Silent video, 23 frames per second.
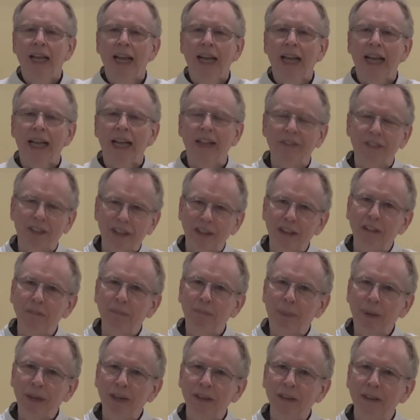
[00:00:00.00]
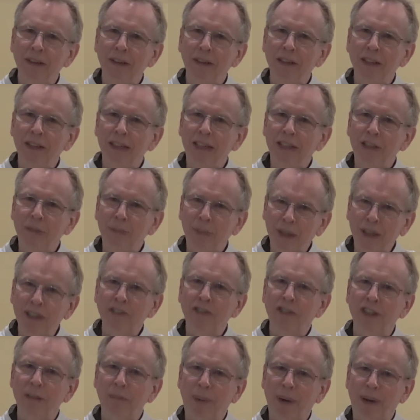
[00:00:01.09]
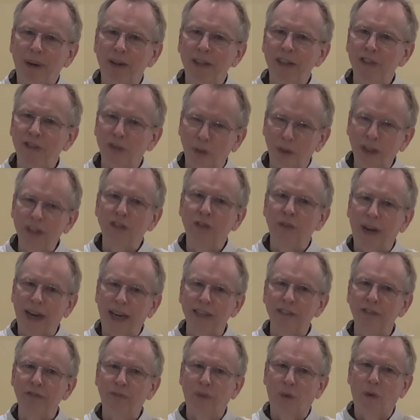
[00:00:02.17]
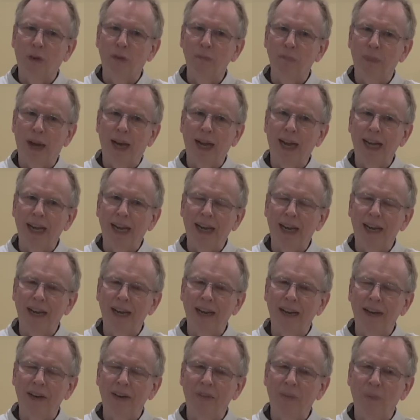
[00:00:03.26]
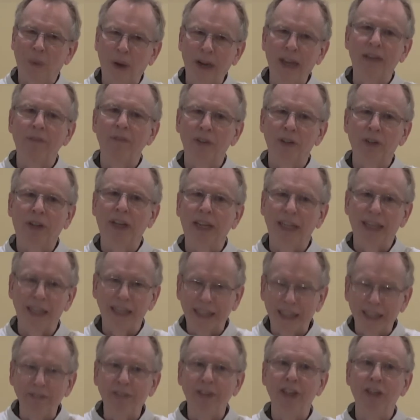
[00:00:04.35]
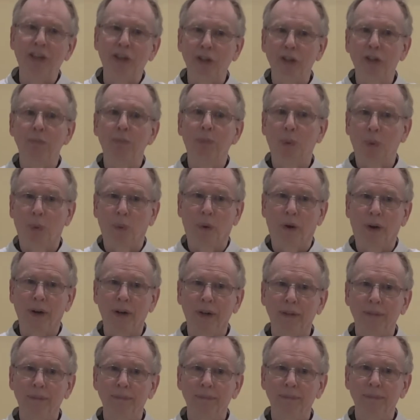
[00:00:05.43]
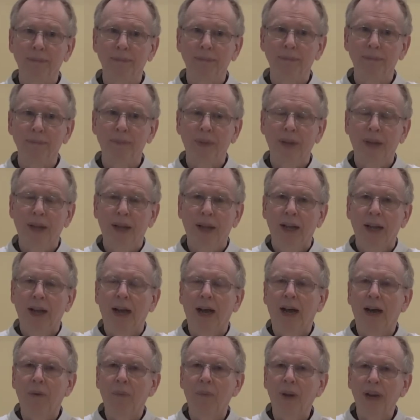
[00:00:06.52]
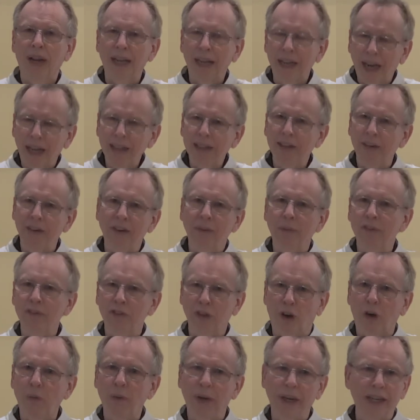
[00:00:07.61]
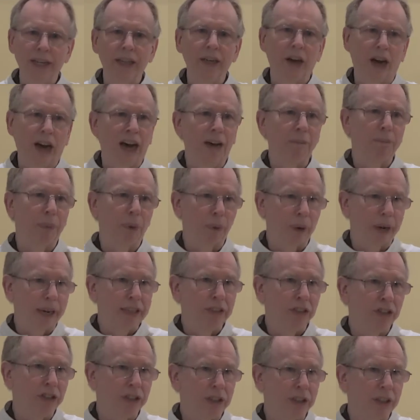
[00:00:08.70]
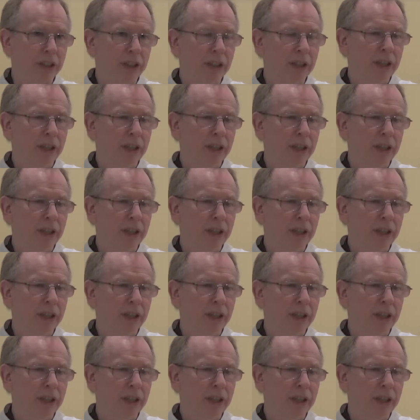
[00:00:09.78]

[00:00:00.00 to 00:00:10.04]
And the experience of the parish sort of transformed my way of looking at giving to the poor. Uh, when I got there, it was already in operation.